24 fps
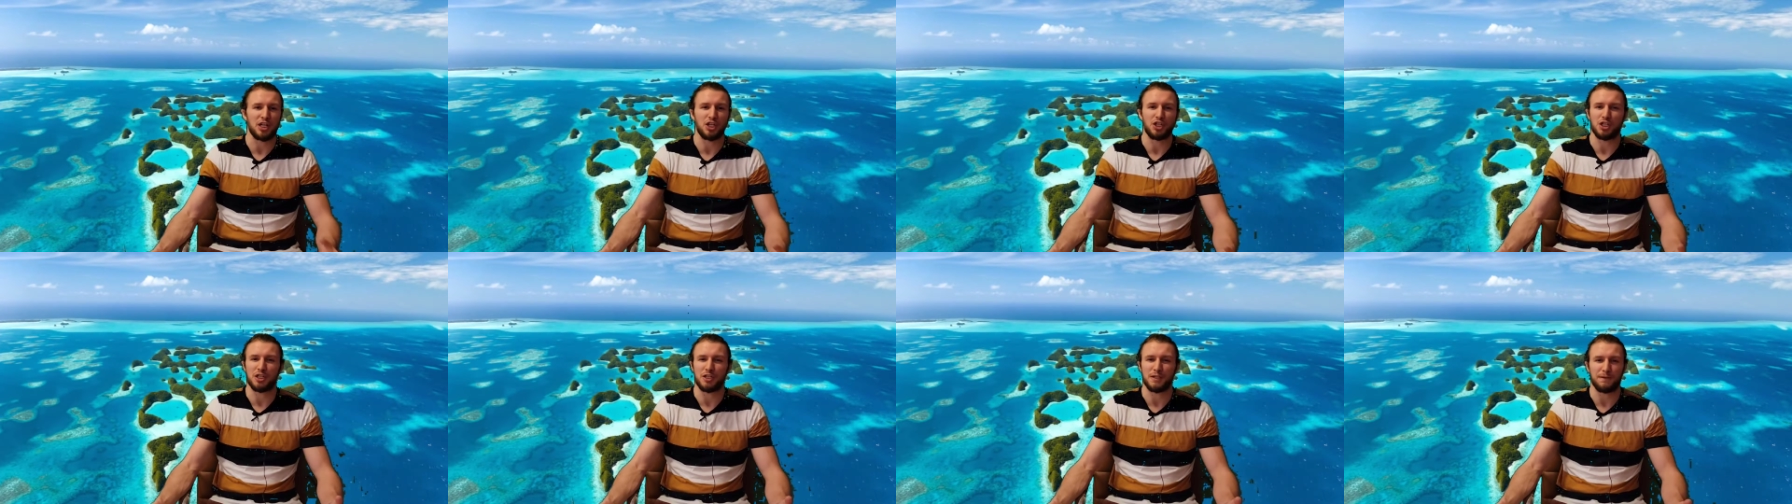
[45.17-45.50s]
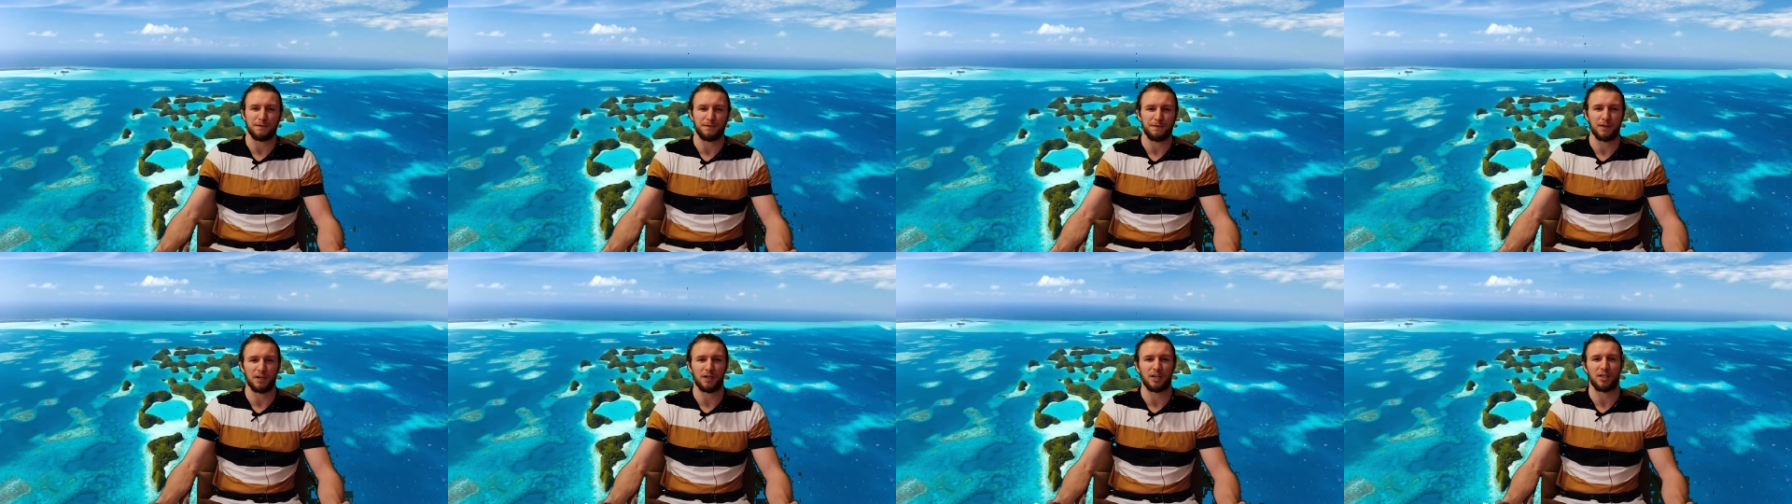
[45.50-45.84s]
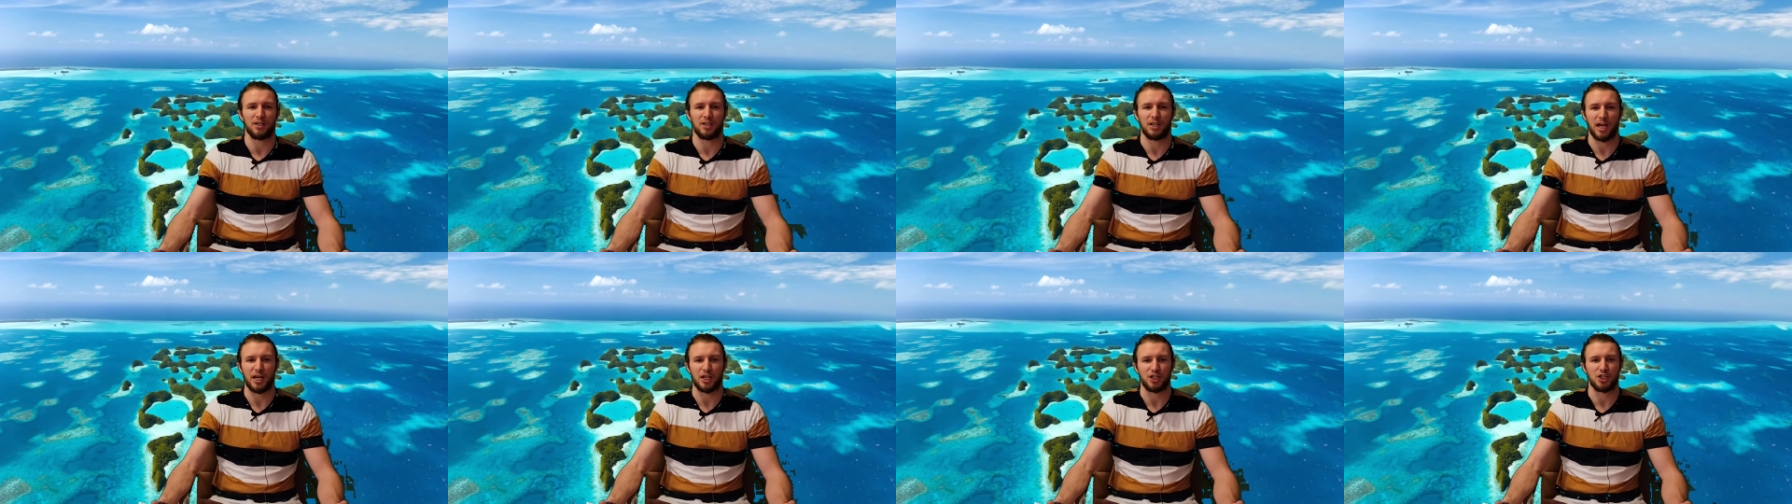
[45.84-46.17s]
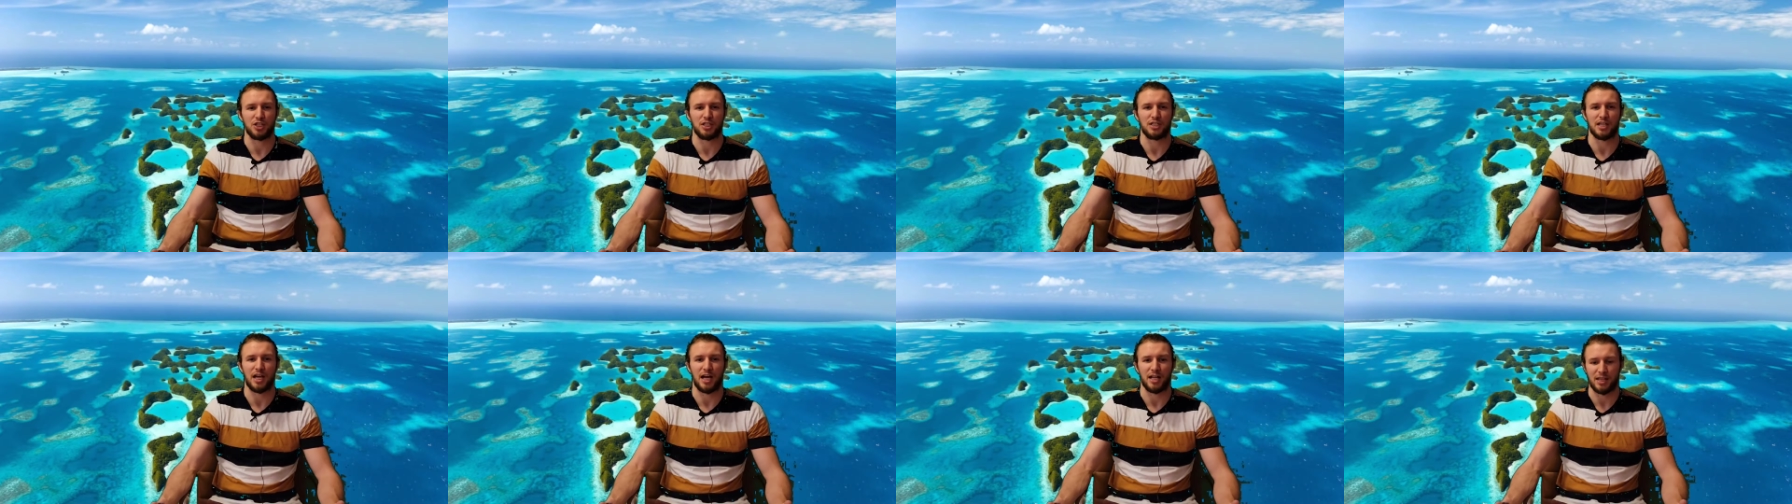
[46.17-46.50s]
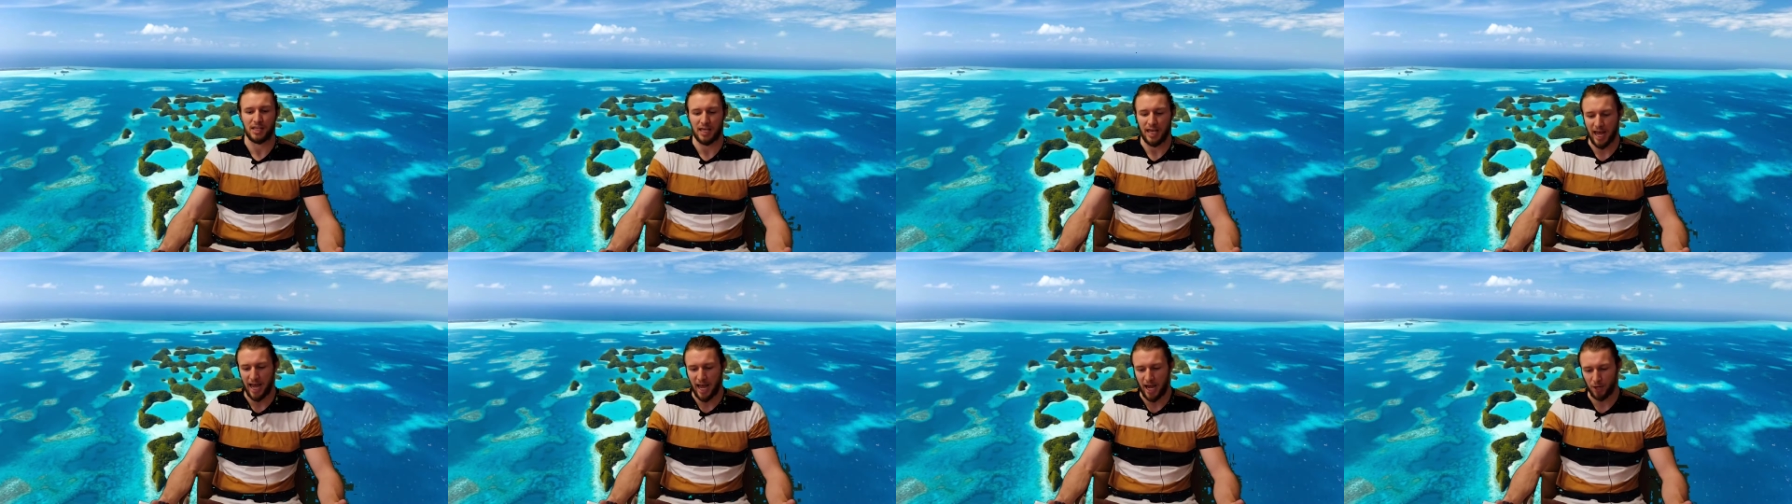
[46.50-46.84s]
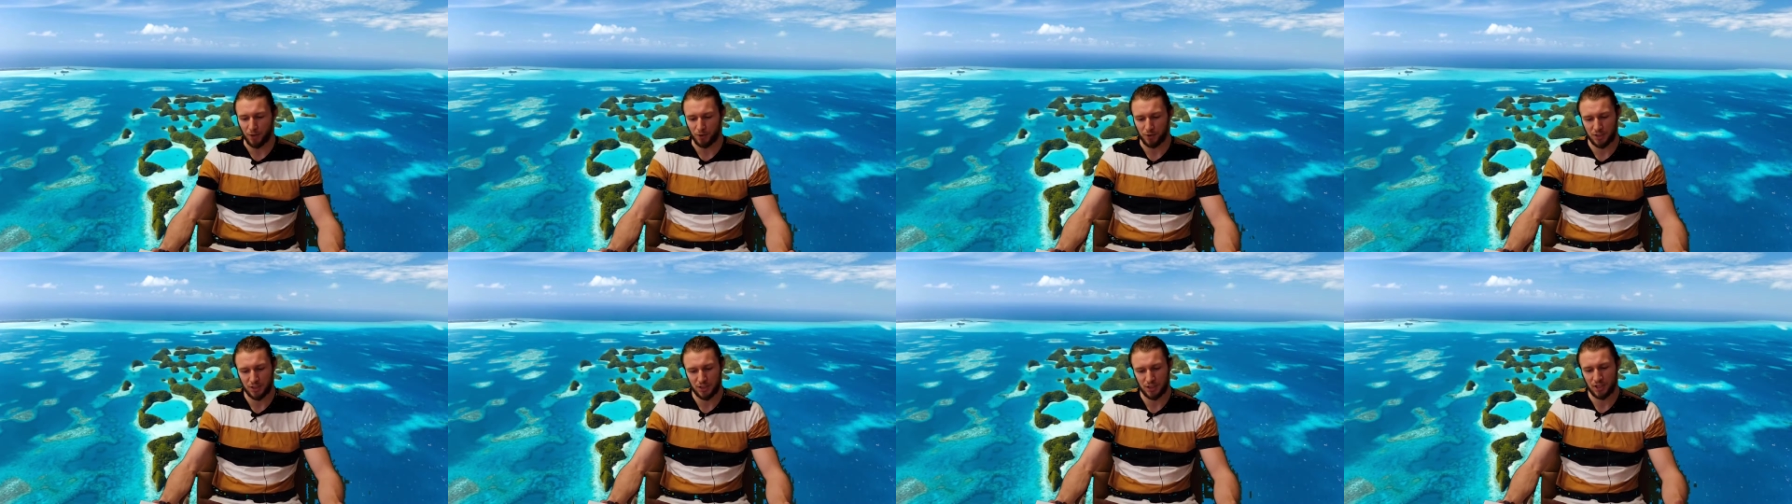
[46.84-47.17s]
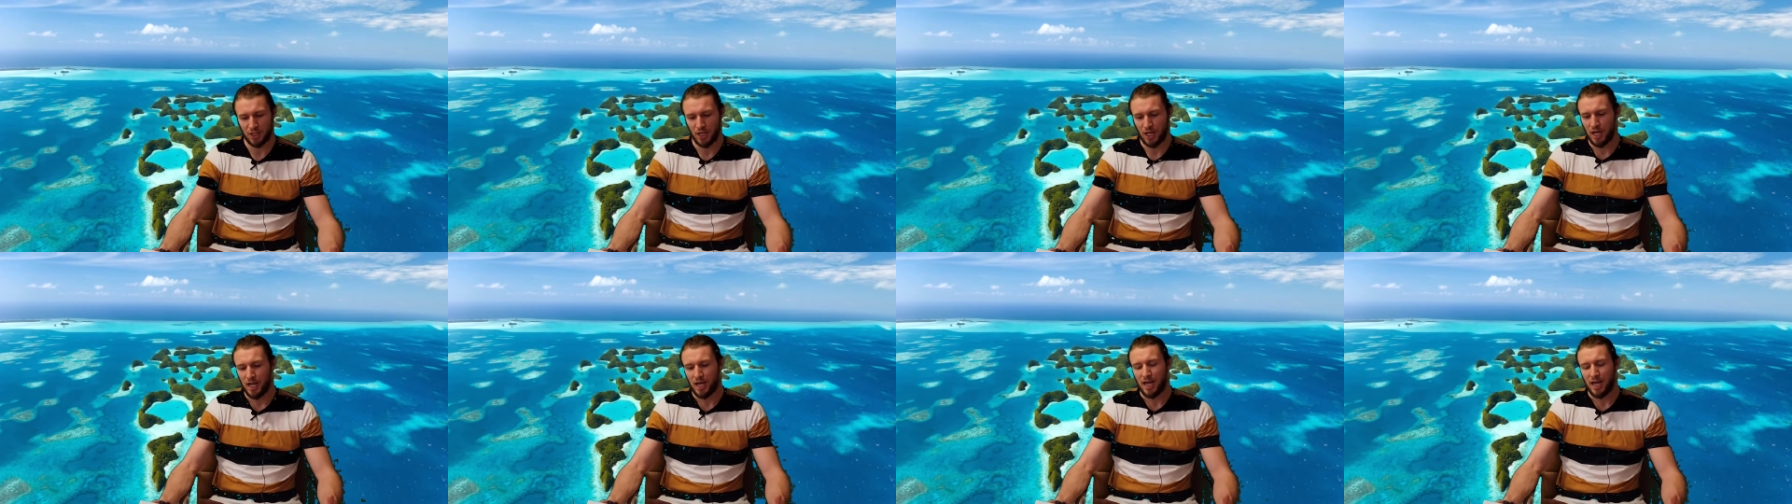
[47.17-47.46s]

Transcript: she's feeling like she's on the outs